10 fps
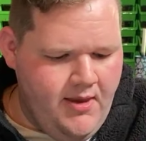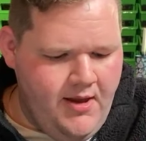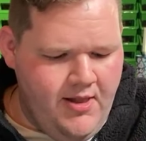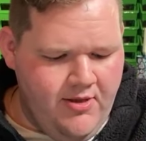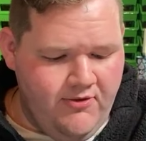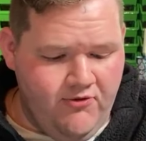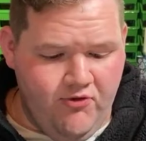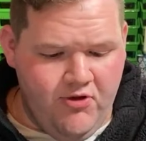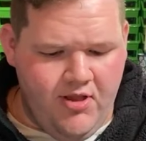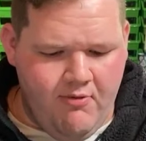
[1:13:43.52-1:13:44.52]
And the
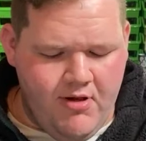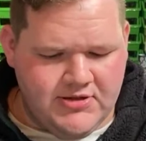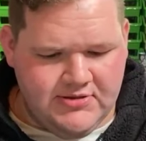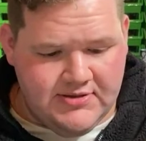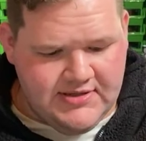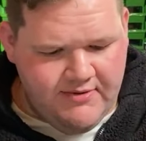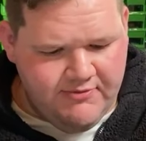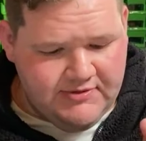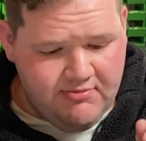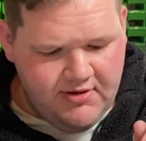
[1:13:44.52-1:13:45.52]
tutorial I watched on this cup
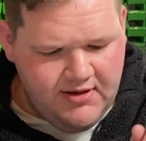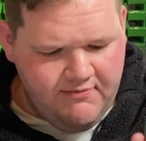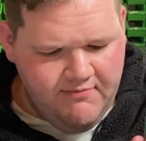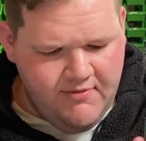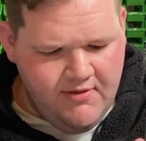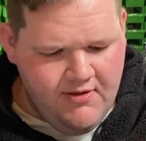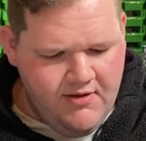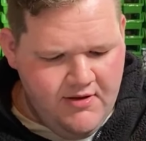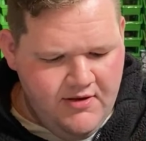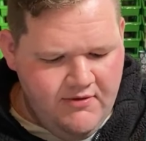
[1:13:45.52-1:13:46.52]
was really,
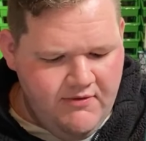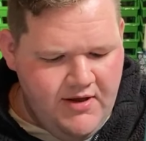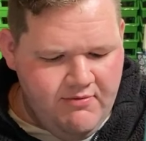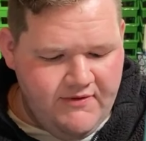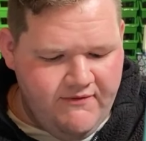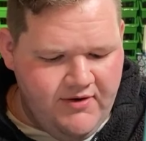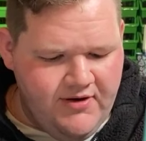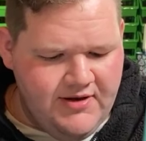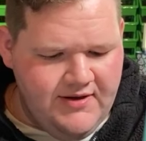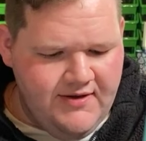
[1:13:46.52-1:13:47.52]
it was very
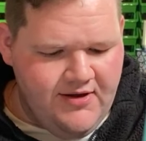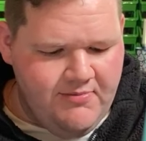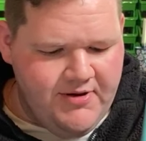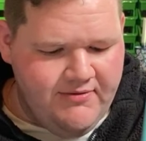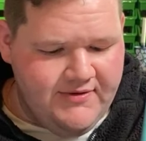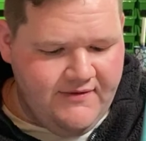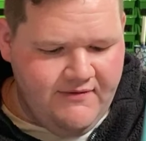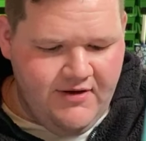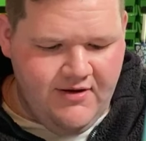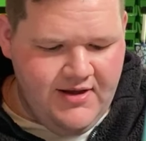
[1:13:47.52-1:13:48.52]
detailed, but it was
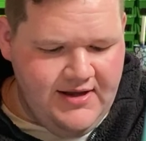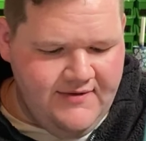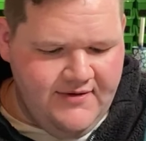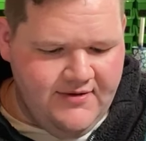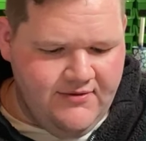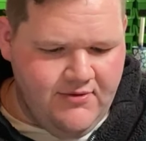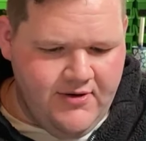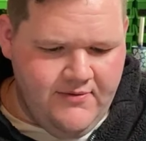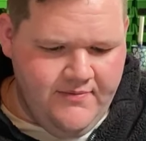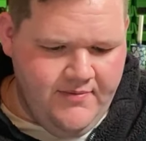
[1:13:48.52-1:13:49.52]
an easy
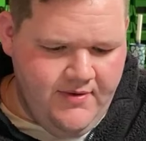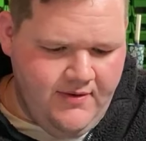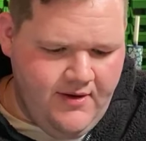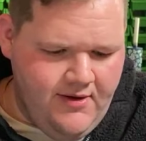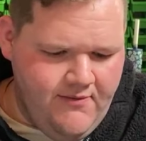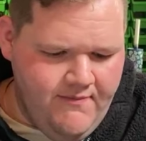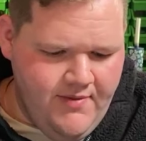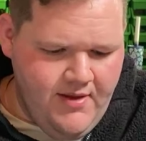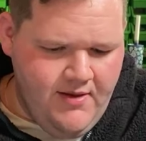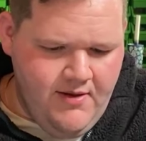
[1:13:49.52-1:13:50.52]
tutorial. So,
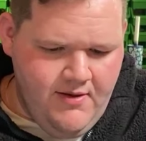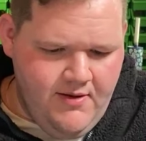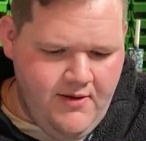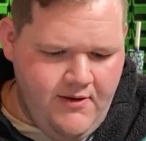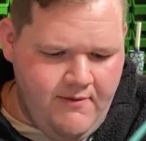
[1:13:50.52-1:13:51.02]
I